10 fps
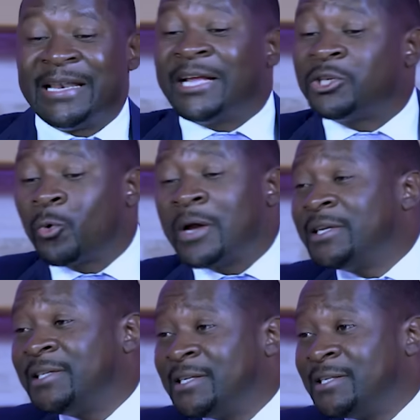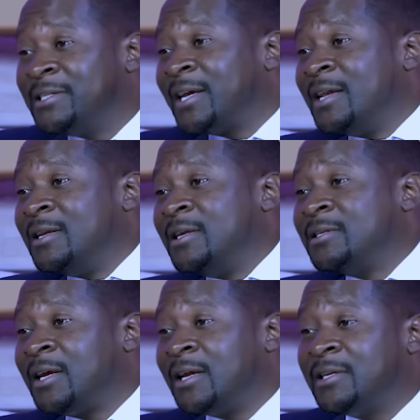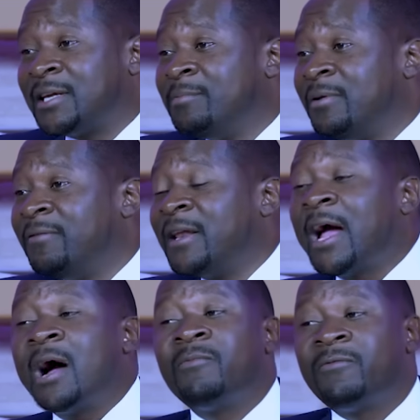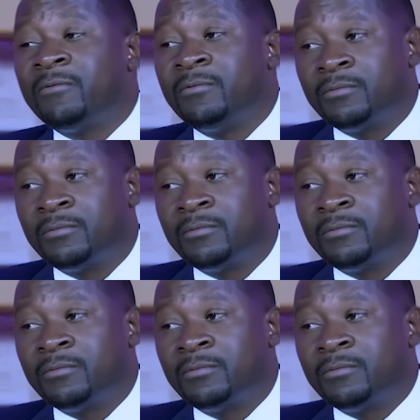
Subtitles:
in large quantities it can be very harmful.